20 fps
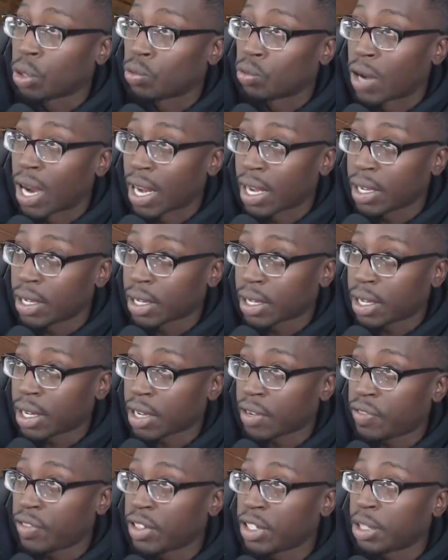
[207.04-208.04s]
a rocketed
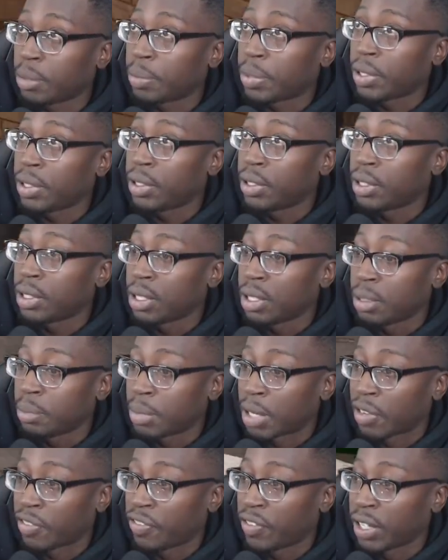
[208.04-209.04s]
kickflip
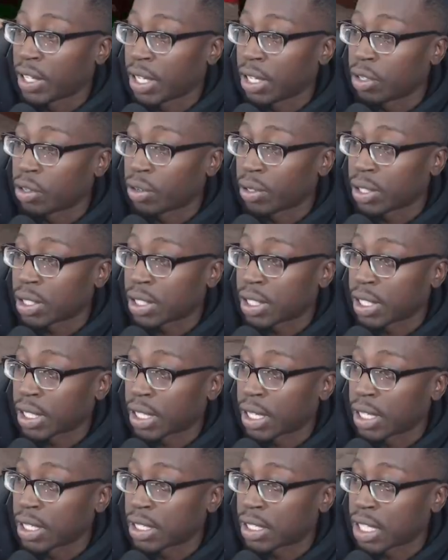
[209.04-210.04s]
by flicking our
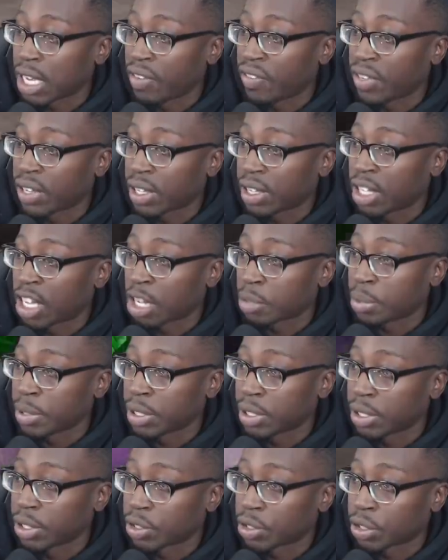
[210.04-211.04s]
stick at a 7 o'clock
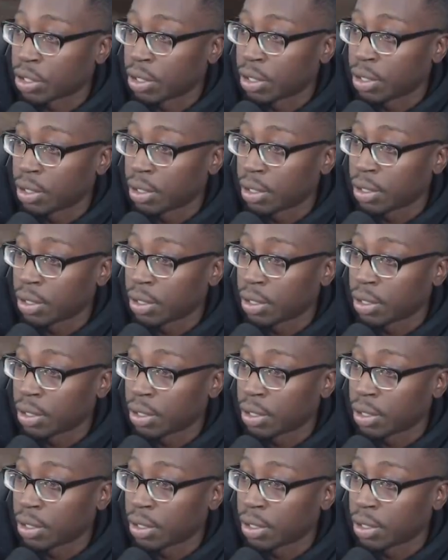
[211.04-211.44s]
position.